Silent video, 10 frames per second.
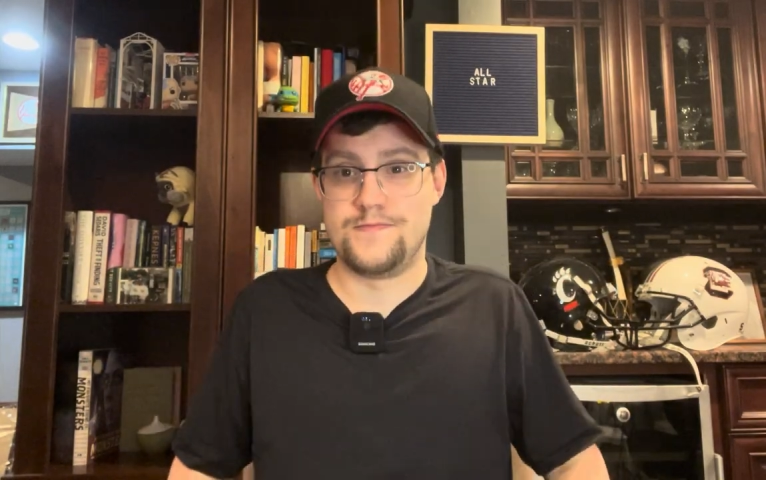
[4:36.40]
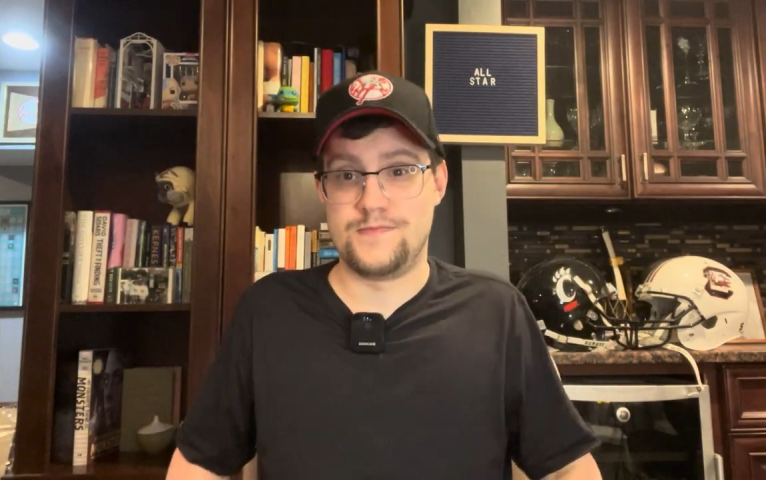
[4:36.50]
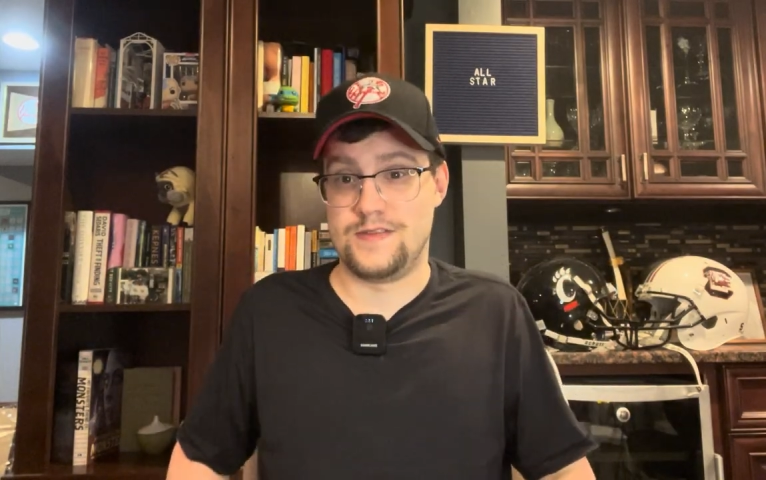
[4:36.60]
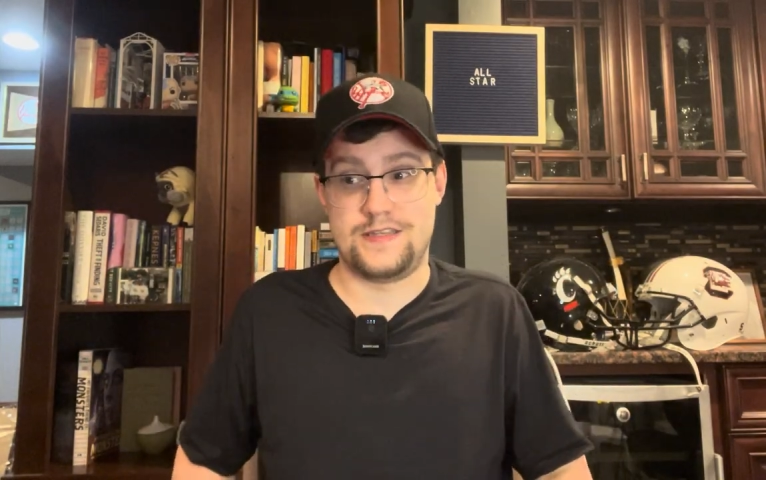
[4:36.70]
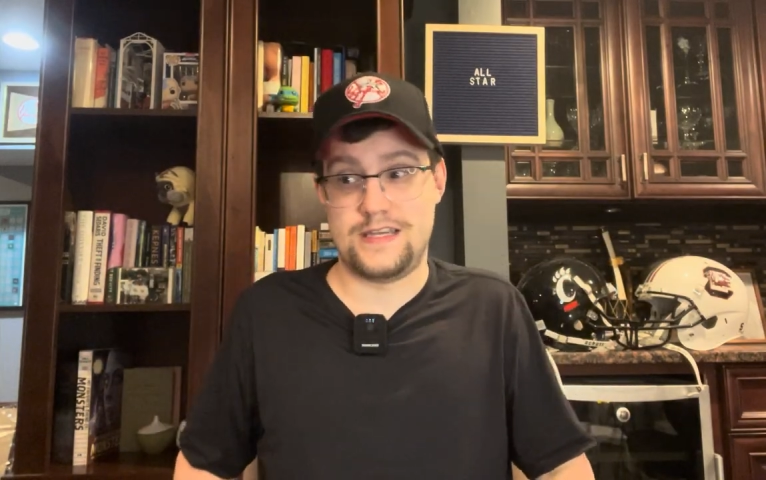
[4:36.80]

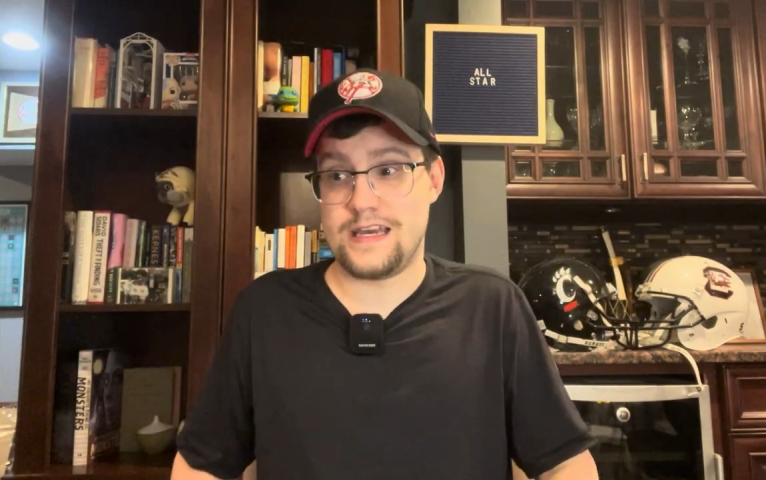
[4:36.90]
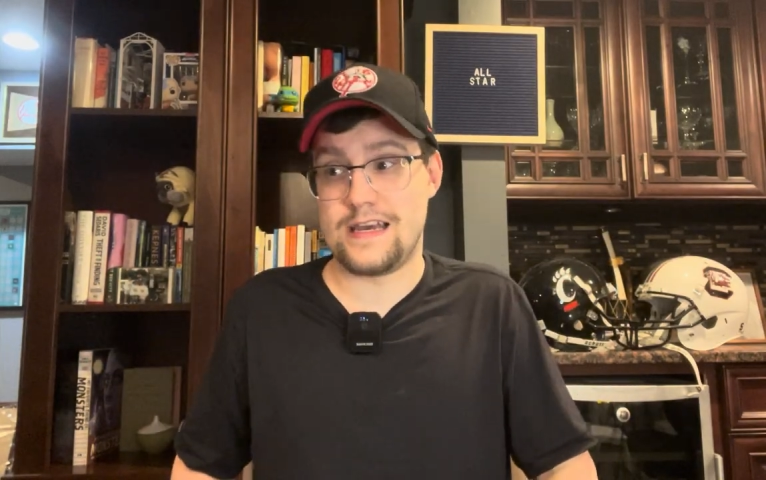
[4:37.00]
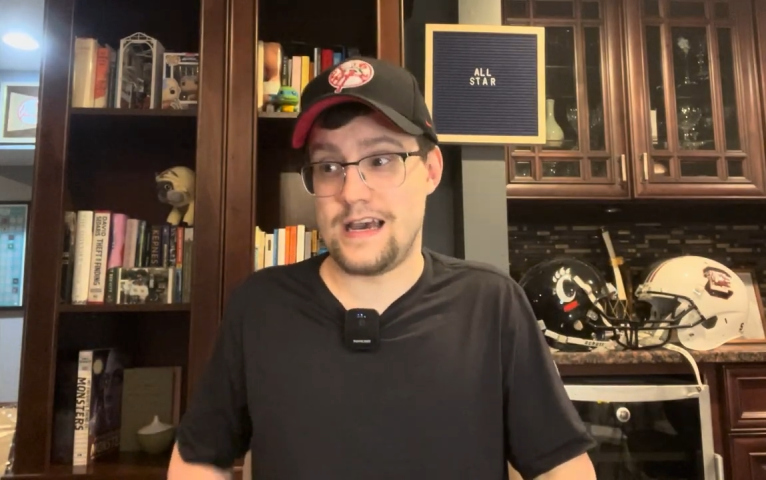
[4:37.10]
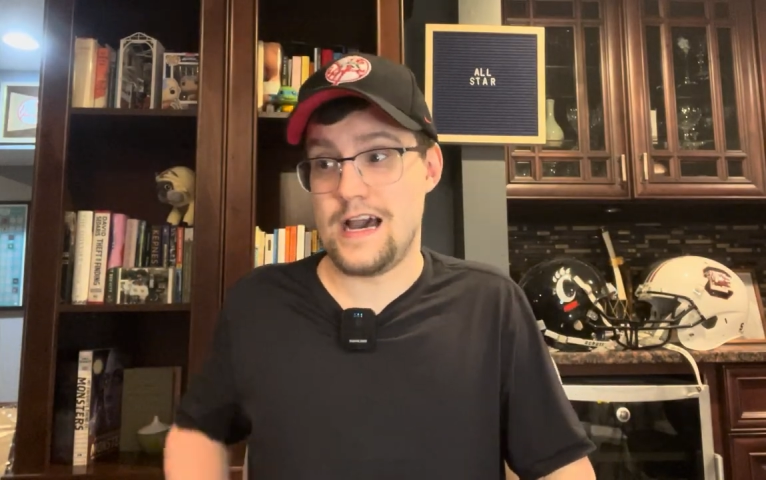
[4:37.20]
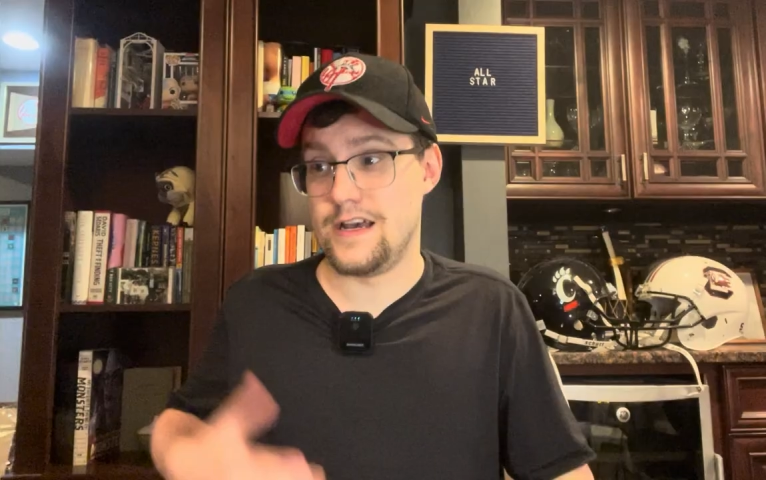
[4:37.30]
the
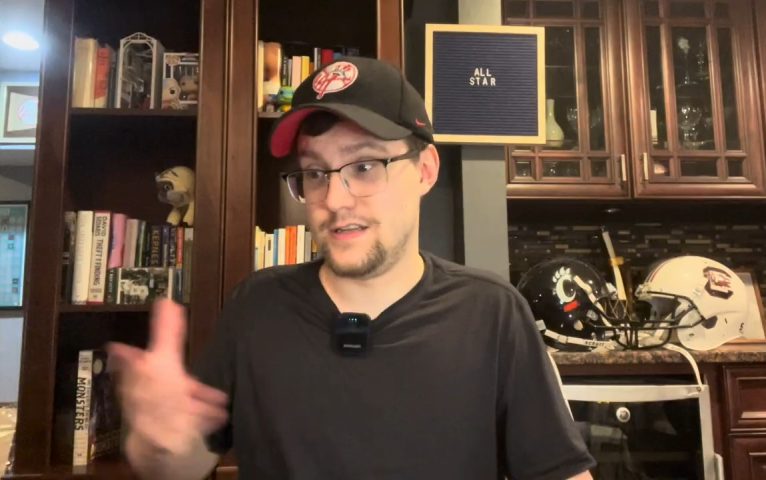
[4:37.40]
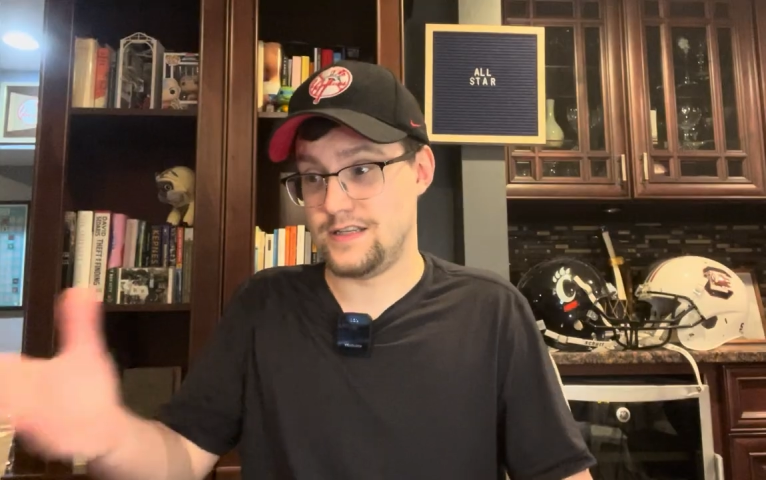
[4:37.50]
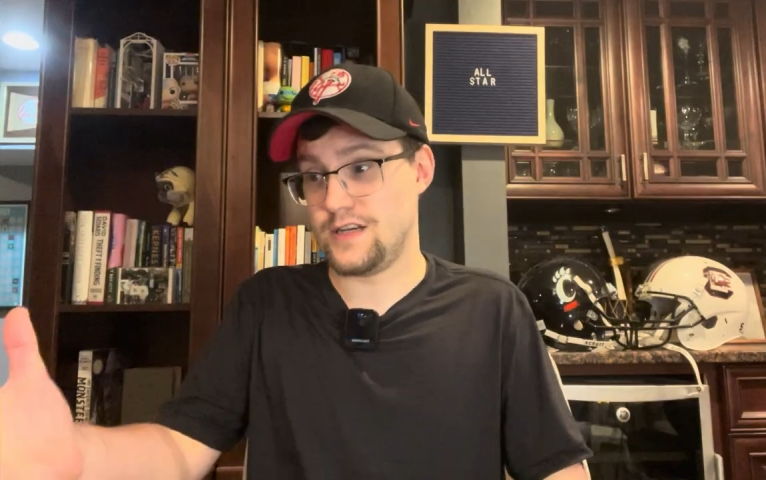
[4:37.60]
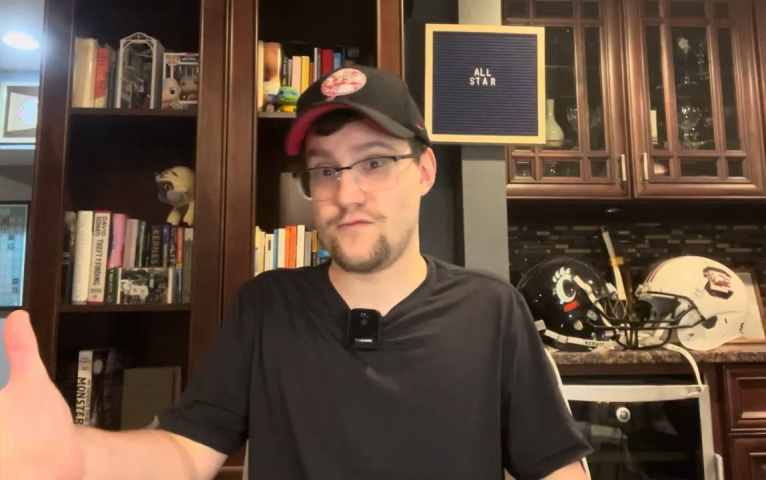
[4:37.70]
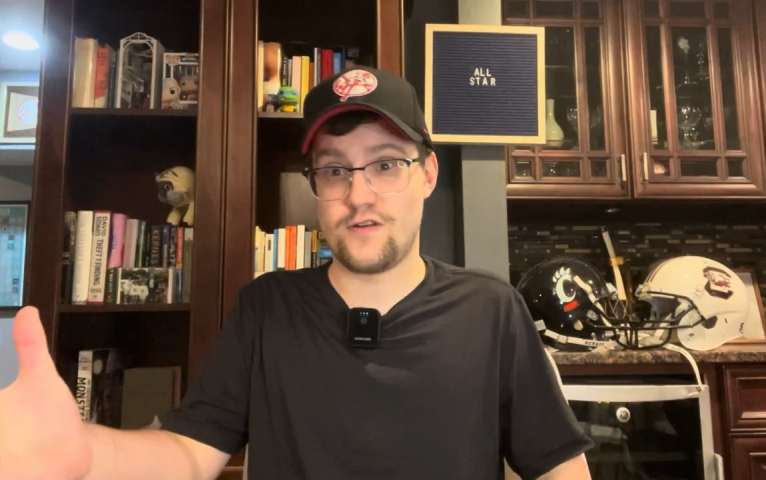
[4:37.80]
second guy, the
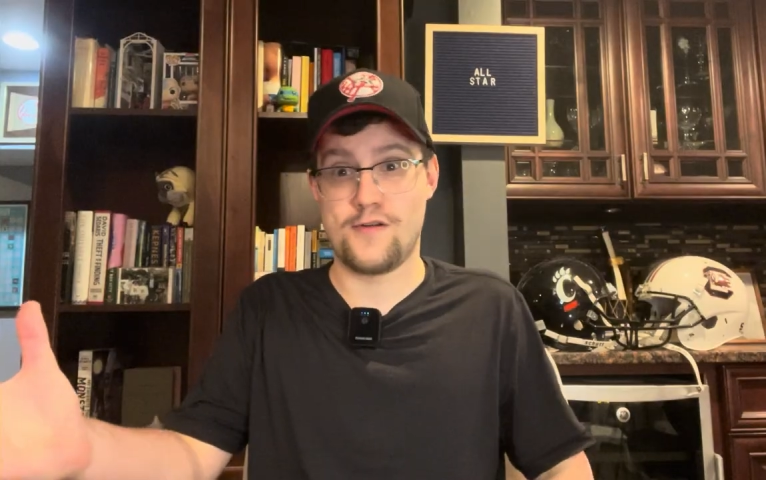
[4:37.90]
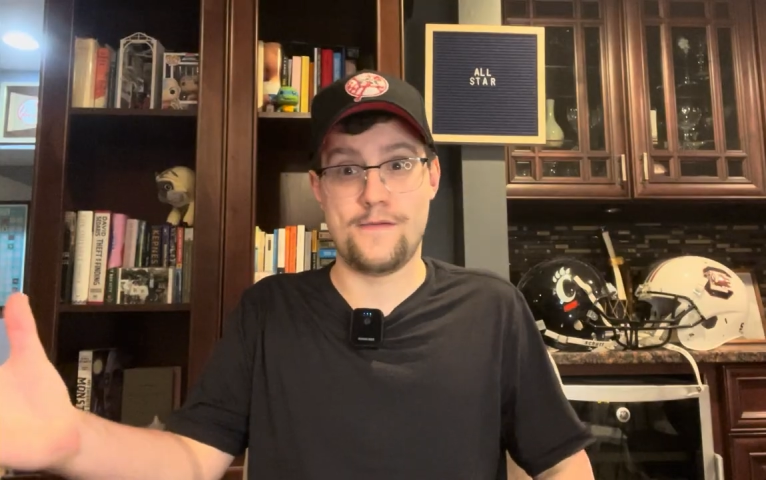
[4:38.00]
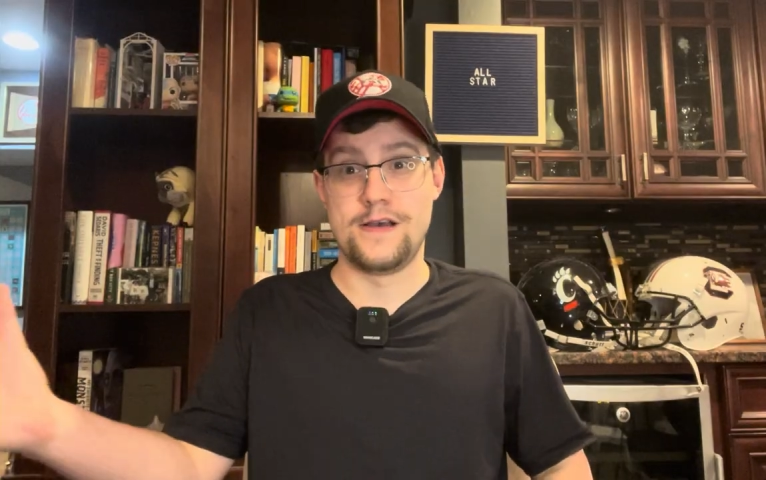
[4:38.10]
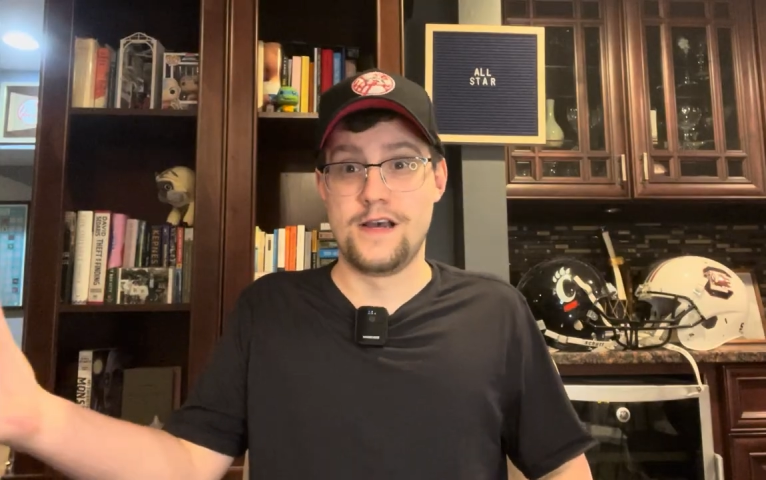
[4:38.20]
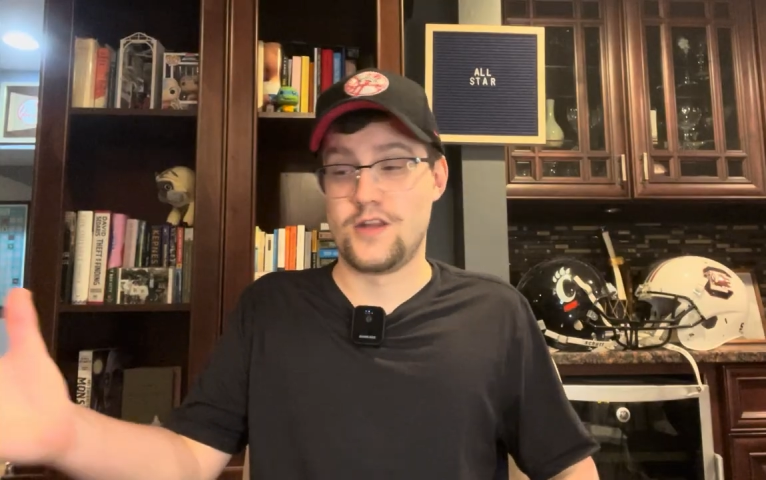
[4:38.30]
second runner-up,